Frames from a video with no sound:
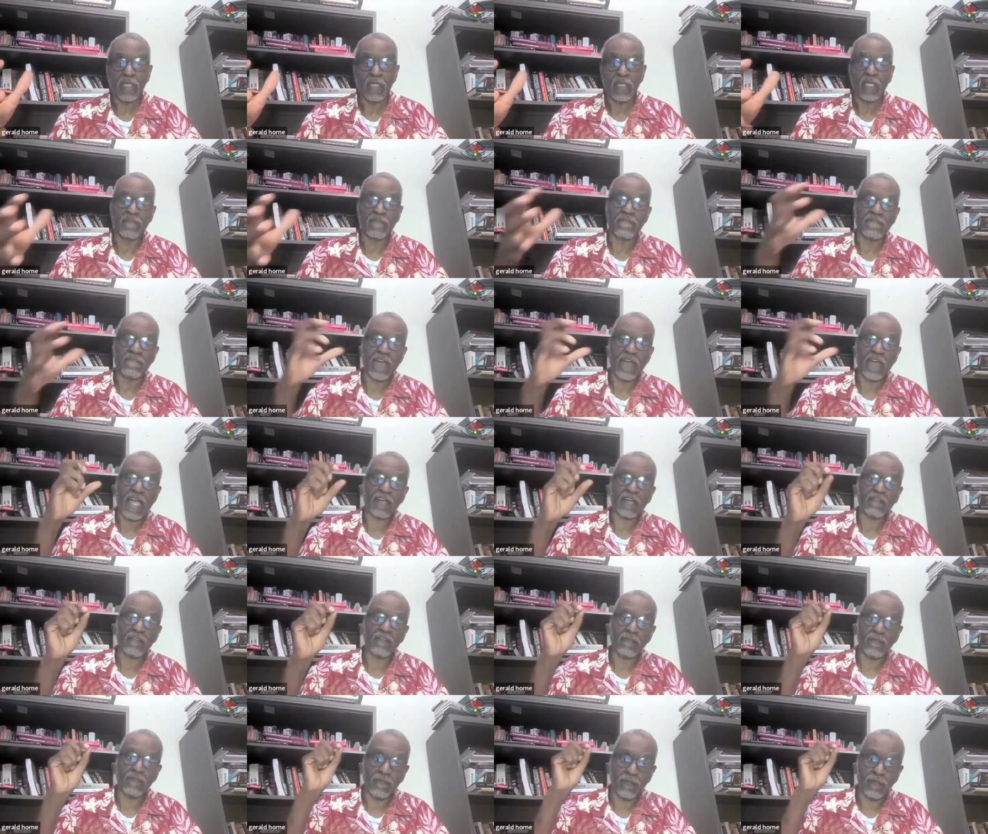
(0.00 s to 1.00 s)
In fact,
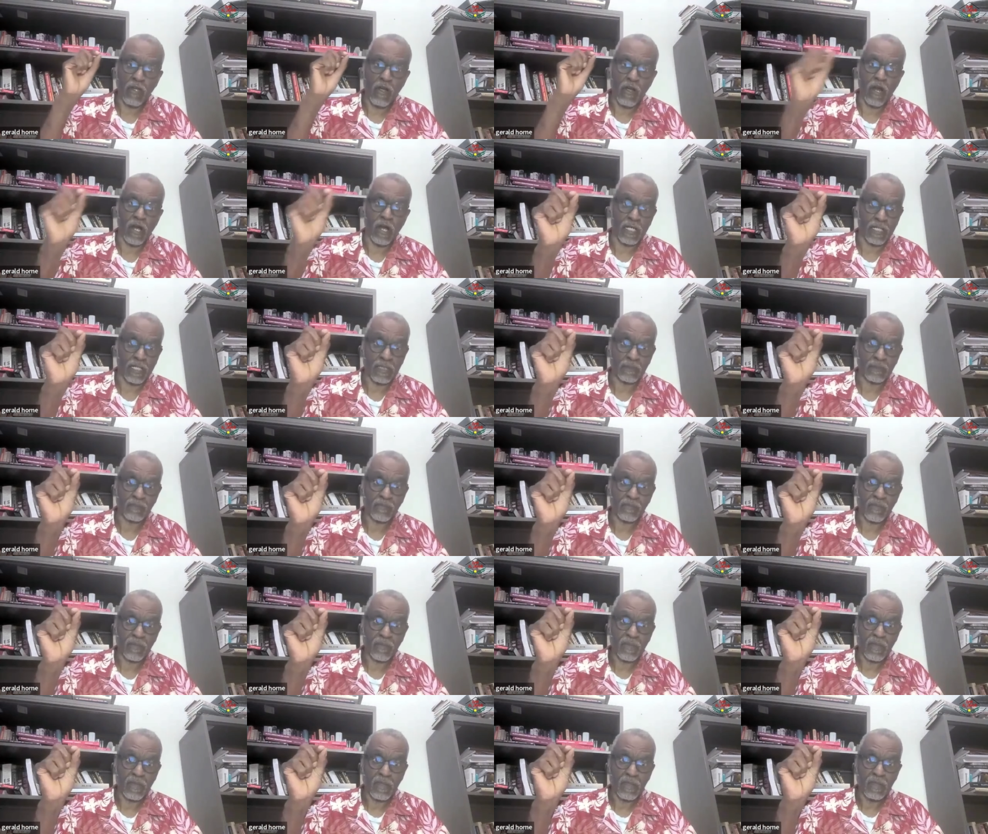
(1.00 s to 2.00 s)
Florida,
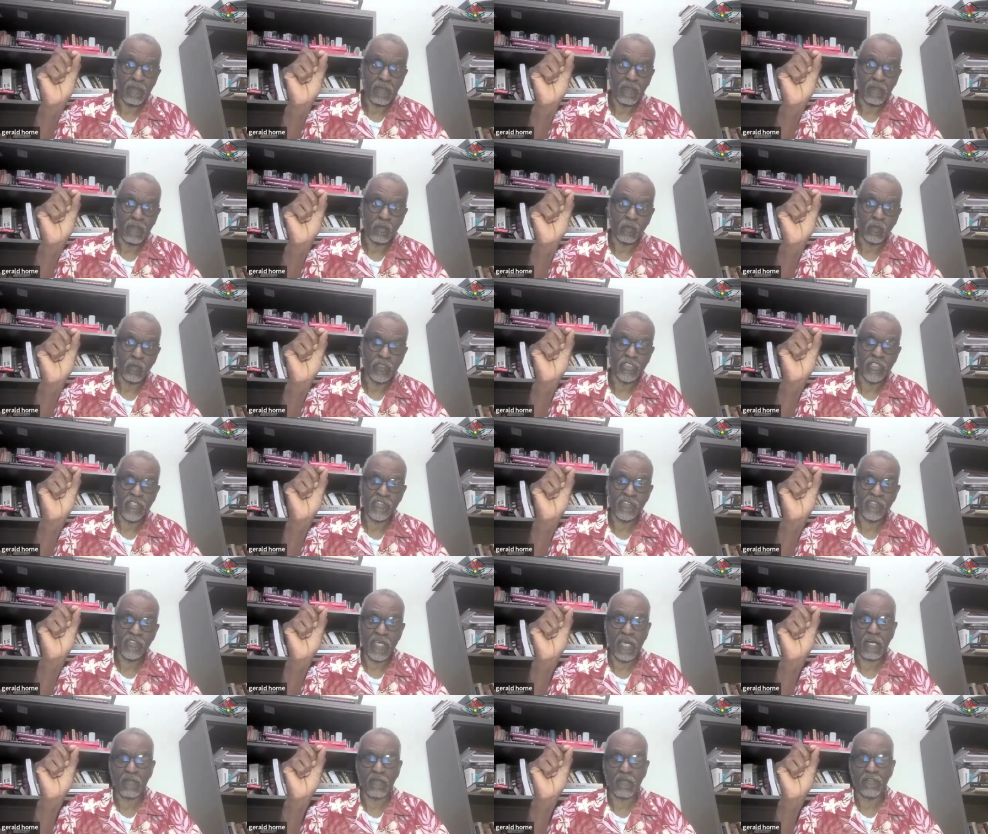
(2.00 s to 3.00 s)
which is
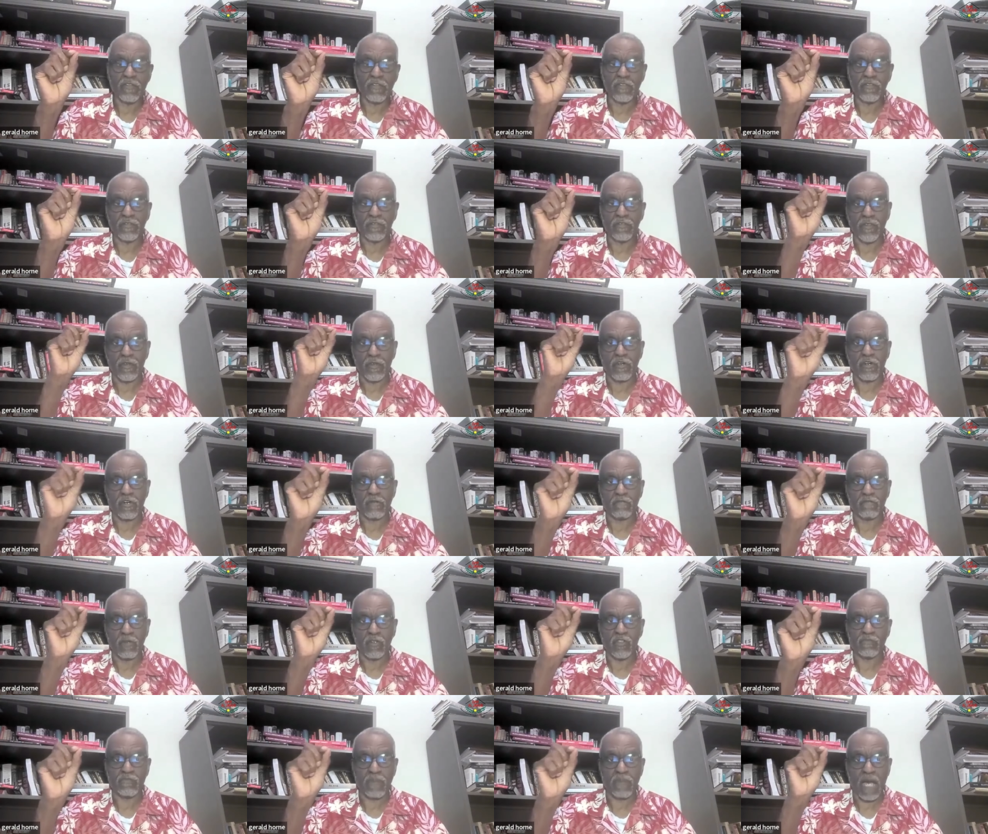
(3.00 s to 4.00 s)
now the third
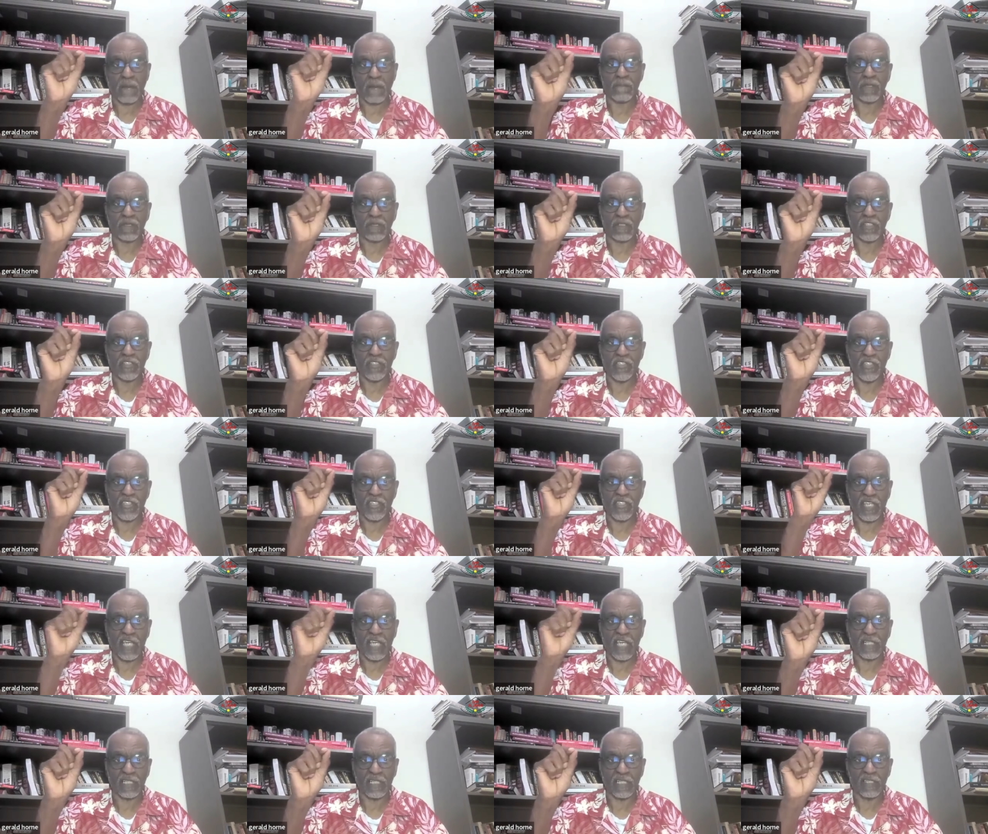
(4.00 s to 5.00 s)
most populous
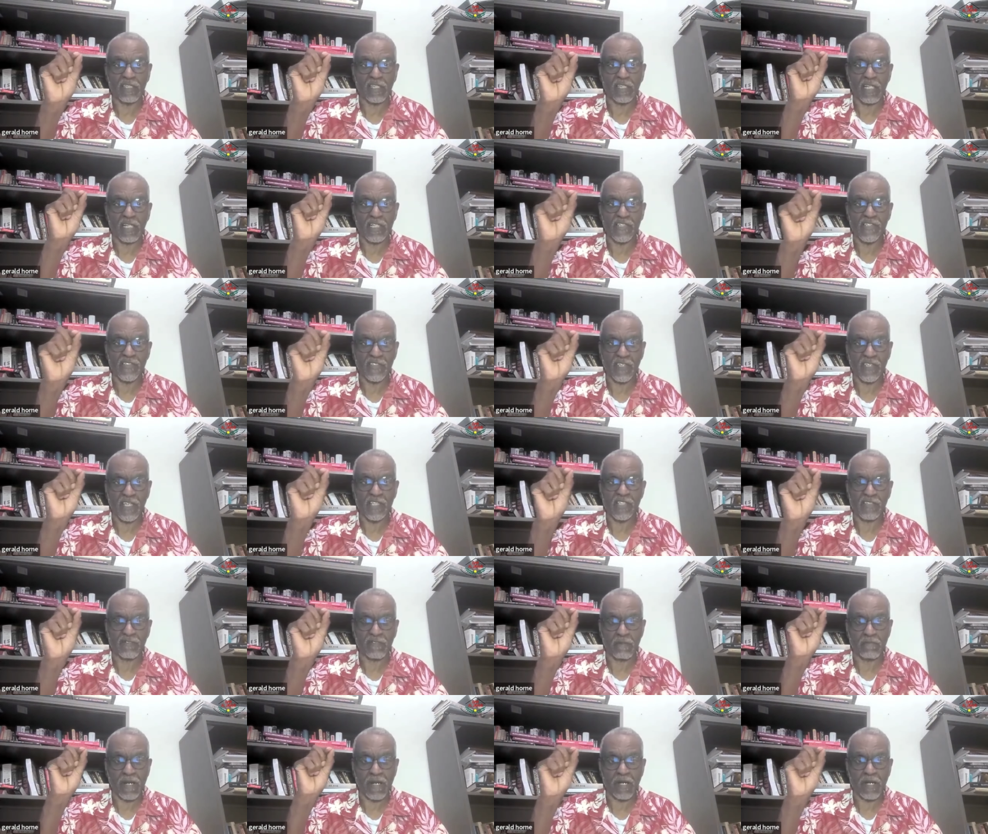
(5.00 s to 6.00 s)
state in the United States of
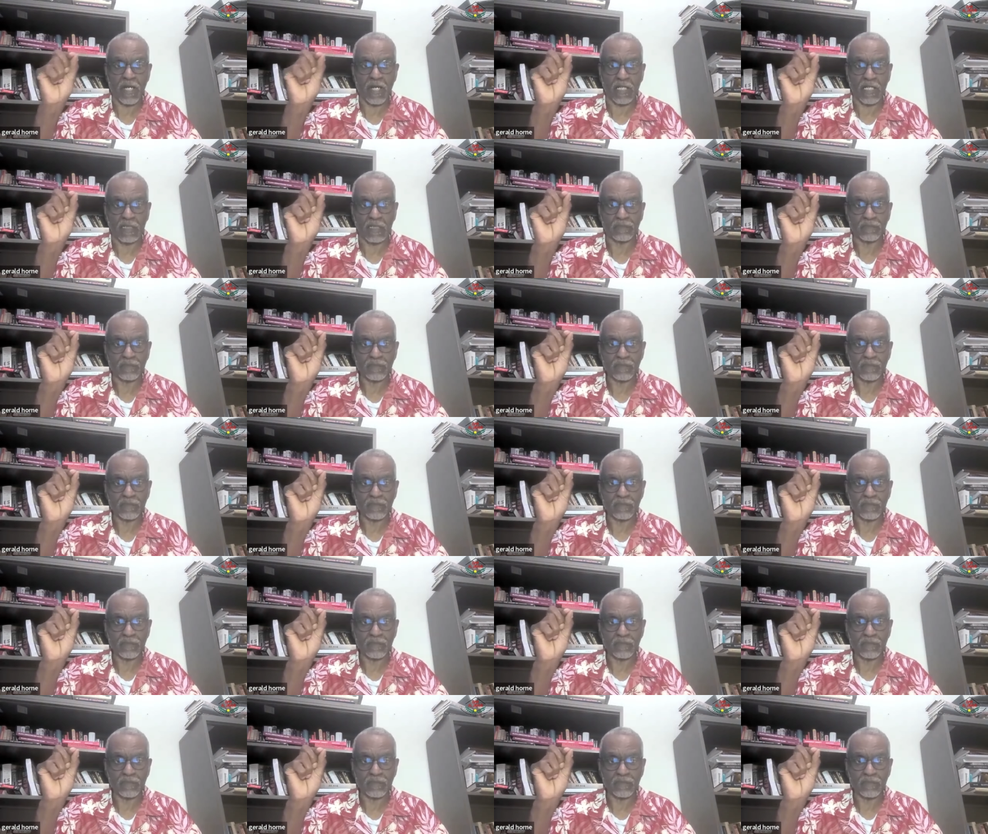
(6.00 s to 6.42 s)
America,